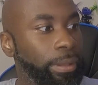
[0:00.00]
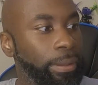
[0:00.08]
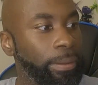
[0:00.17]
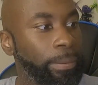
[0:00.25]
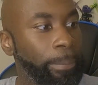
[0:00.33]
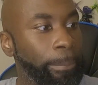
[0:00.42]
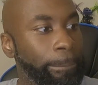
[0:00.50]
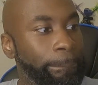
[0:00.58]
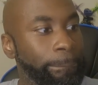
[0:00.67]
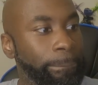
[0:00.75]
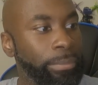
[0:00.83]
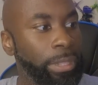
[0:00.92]

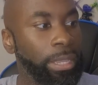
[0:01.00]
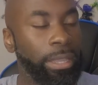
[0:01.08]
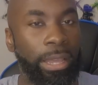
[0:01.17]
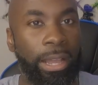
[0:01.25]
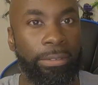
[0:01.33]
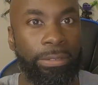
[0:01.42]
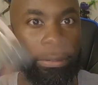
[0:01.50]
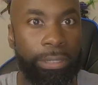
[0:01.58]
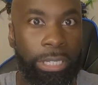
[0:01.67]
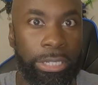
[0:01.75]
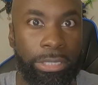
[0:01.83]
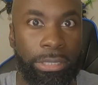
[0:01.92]
I
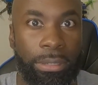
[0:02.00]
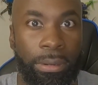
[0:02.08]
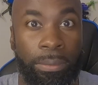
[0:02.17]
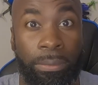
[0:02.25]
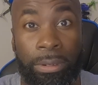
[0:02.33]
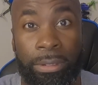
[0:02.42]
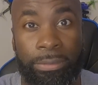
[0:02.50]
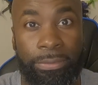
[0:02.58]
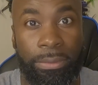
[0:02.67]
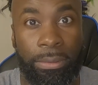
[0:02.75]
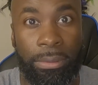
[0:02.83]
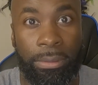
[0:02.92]
flew KISS on one
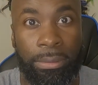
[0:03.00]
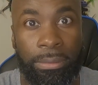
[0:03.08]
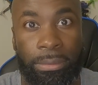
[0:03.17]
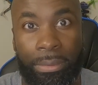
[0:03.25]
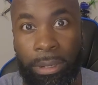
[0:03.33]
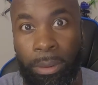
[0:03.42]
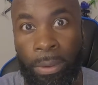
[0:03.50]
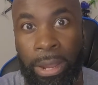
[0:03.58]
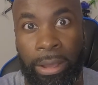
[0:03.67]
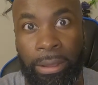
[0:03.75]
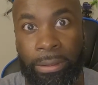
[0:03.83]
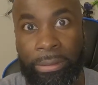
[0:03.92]
for a
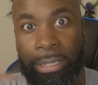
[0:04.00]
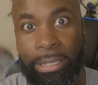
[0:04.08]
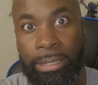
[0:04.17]
while,